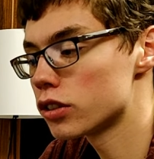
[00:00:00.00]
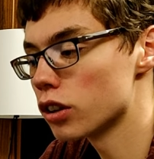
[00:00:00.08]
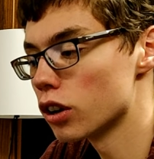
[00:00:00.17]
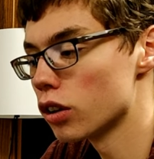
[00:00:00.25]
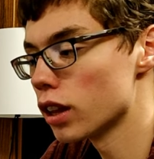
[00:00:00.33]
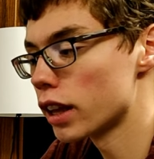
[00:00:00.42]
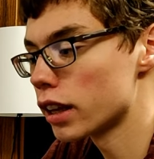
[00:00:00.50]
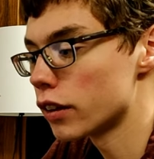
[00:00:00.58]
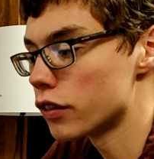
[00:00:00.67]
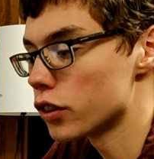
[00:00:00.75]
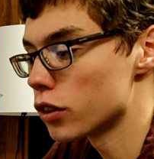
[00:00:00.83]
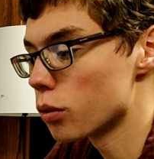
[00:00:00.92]
So like
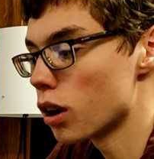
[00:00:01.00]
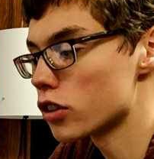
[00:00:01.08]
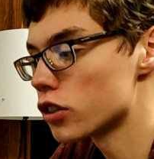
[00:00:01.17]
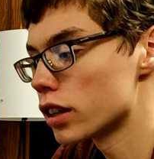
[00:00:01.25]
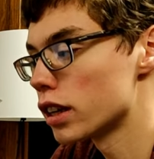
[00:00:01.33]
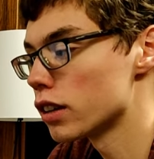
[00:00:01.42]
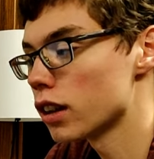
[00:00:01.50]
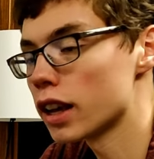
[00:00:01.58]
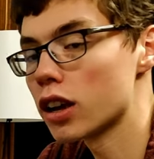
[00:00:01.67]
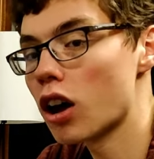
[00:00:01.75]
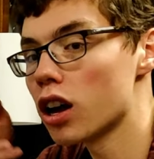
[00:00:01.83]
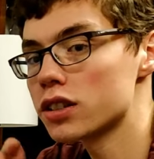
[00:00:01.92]
if you're watching it in
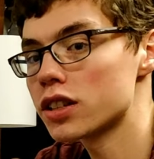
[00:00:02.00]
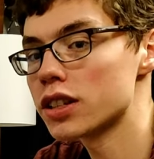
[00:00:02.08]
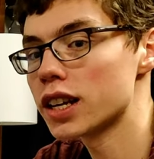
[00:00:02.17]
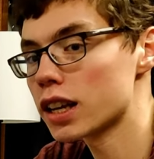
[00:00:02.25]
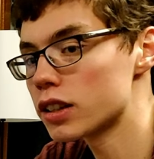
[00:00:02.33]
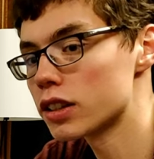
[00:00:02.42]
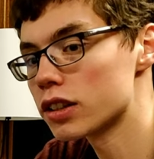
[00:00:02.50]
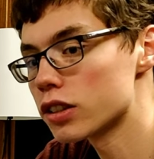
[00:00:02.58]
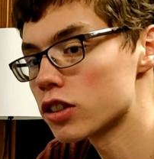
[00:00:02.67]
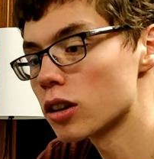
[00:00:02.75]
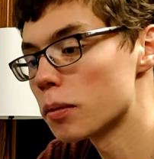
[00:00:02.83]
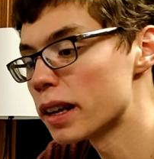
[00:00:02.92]
like Austin, Texas,
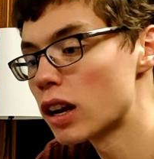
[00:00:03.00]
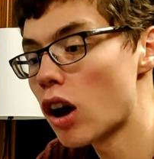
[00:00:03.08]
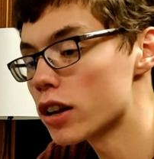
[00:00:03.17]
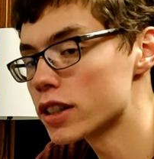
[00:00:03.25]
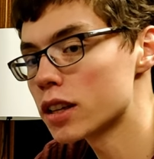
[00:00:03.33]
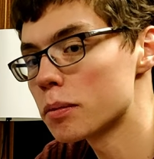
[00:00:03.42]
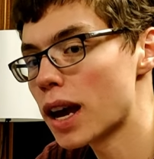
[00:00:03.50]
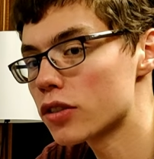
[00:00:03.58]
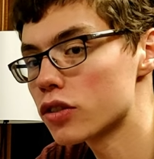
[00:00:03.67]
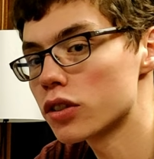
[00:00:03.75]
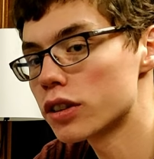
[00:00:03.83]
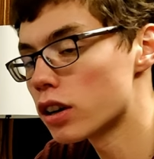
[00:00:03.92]
it's going to be an Austin
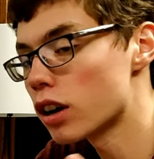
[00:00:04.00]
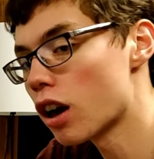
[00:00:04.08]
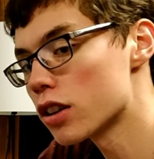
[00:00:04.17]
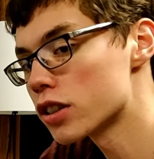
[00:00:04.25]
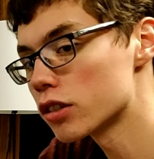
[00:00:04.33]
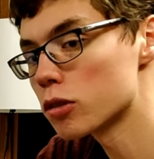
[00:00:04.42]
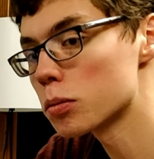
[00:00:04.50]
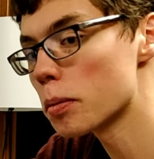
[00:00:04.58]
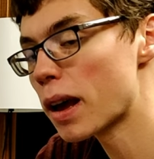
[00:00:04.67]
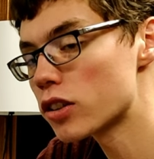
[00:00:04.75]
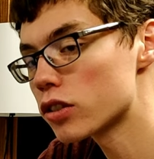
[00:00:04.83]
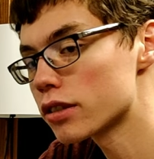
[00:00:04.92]
bachelor and an Austin group of
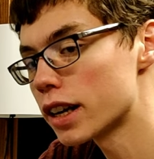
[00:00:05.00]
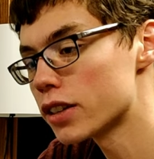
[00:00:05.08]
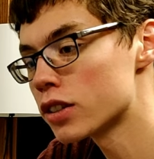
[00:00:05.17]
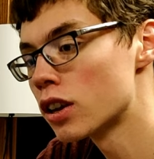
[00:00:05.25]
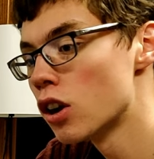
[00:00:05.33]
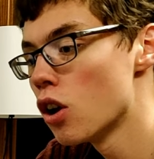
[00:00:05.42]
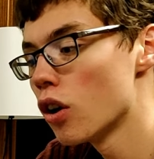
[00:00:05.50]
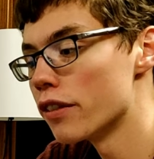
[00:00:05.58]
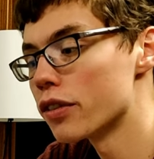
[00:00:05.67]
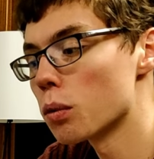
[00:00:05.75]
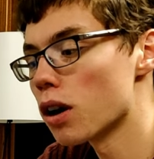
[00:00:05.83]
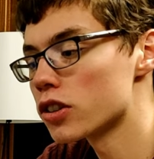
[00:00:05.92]
bachelorettes.
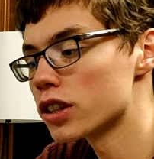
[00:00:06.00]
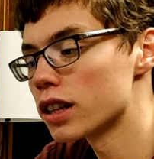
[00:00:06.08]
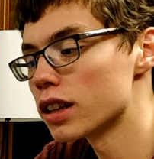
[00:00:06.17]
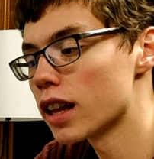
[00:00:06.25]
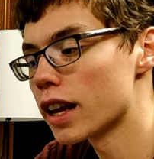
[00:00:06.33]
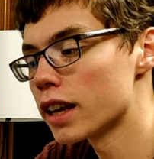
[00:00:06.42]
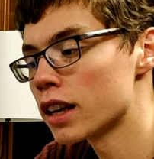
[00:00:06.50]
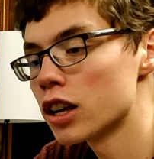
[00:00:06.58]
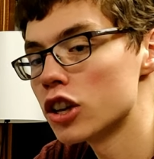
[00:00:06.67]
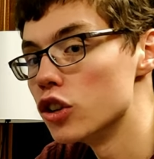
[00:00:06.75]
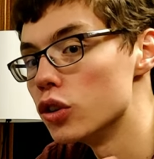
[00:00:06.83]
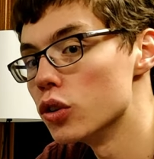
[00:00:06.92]
If you're watching it in like
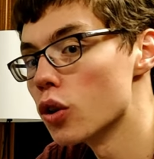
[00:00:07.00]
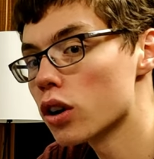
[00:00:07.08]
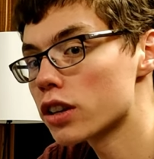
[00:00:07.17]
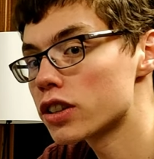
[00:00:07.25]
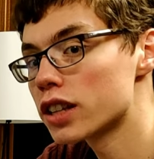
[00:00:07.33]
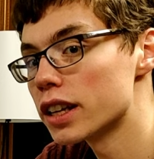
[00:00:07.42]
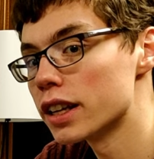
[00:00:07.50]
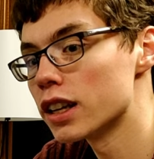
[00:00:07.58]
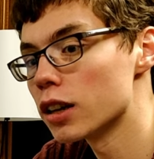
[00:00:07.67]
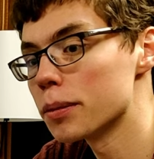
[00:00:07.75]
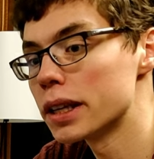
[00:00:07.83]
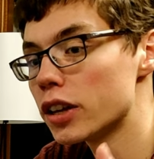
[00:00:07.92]
New York City,
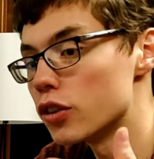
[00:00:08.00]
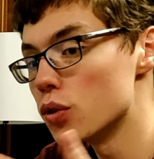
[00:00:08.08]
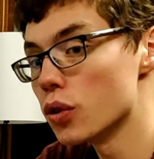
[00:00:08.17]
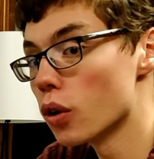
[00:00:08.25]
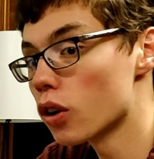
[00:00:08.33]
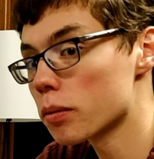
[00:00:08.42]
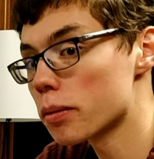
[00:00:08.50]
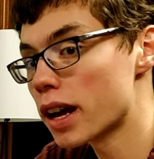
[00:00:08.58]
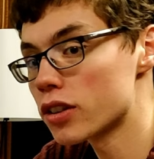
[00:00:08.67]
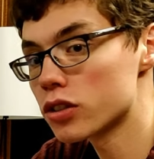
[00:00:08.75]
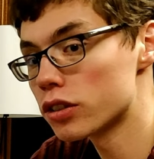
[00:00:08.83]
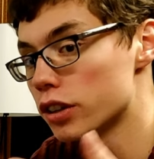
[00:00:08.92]
it'll be a New York
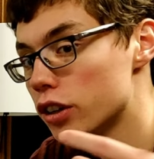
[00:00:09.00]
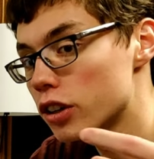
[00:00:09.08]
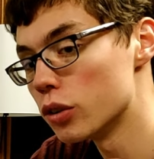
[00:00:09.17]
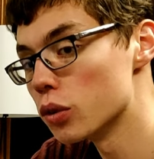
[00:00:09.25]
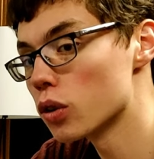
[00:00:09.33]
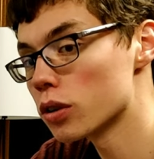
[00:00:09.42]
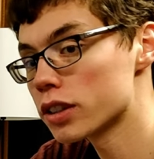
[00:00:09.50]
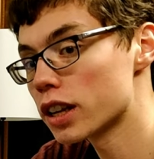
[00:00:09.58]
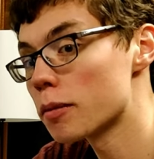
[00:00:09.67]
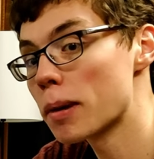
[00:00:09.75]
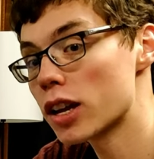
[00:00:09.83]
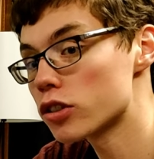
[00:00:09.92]
bachelor and a New York set
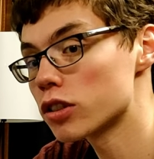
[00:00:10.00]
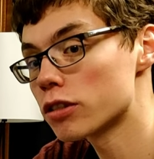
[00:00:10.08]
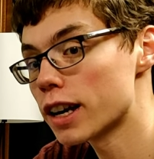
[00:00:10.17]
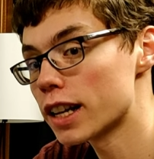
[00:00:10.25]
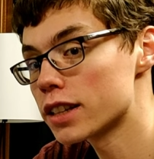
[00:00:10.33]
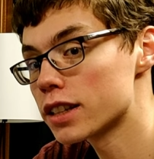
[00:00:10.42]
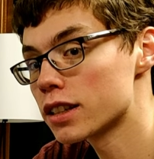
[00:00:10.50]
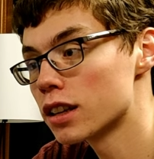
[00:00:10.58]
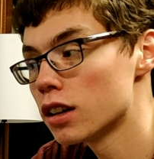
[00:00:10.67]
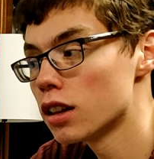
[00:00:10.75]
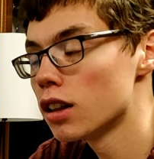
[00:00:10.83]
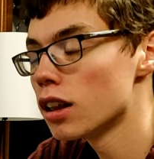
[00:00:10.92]
of bachelorettes.
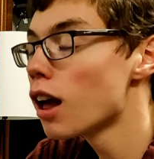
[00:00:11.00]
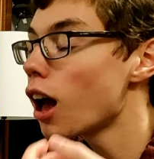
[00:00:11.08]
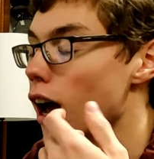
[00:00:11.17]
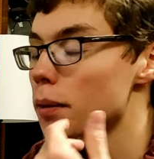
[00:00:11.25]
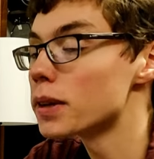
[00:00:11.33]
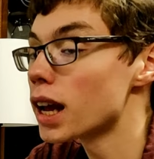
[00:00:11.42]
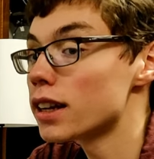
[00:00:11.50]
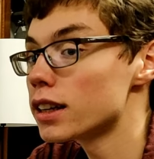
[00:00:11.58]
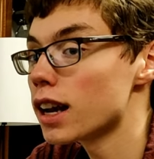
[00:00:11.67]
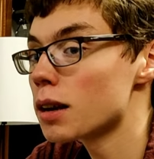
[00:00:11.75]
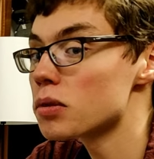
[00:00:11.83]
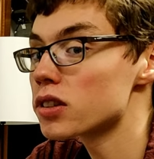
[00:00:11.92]
I'm
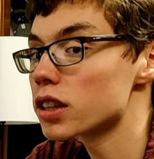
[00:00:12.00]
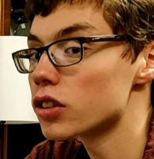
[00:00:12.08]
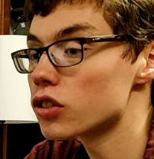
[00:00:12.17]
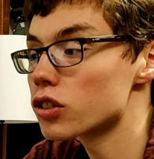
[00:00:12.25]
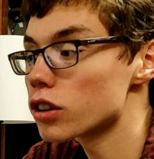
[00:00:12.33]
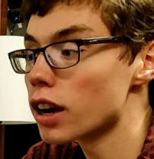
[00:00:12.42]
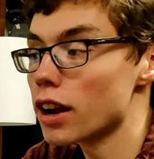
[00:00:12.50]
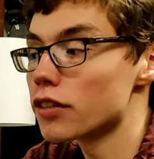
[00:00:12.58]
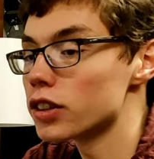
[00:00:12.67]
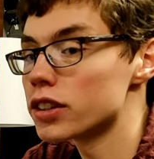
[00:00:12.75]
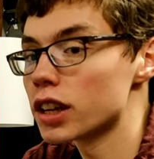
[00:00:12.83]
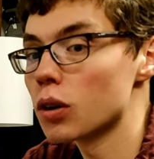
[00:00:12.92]
ninety-nine percent sure
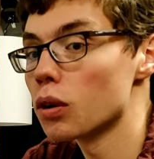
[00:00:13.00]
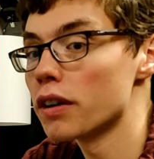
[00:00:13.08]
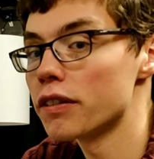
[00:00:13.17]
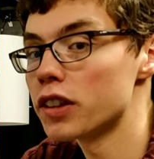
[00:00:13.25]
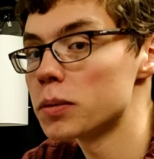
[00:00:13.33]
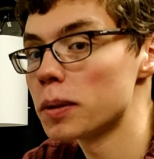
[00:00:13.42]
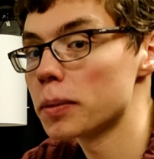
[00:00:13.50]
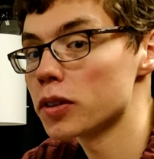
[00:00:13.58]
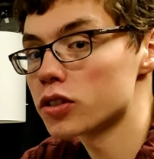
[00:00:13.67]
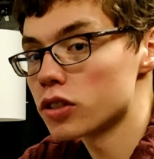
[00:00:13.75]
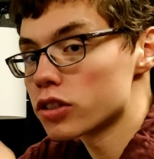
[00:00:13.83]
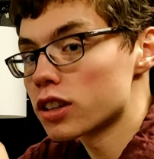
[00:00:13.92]
every single one of these people
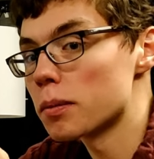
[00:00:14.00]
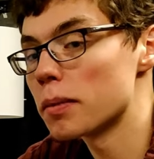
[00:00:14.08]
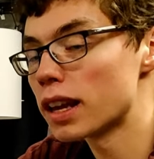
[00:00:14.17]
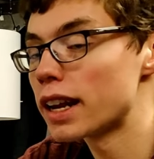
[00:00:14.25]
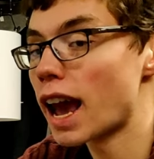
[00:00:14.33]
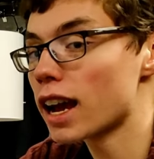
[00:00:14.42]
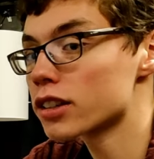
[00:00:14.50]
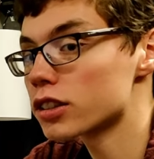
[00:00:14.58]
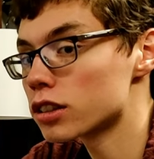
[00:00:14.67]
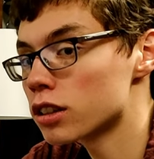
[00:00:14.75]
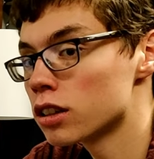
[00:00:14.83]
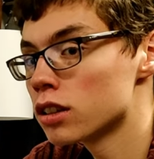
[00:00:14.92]
is just going to be an
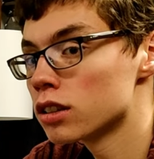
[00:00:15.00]
actor.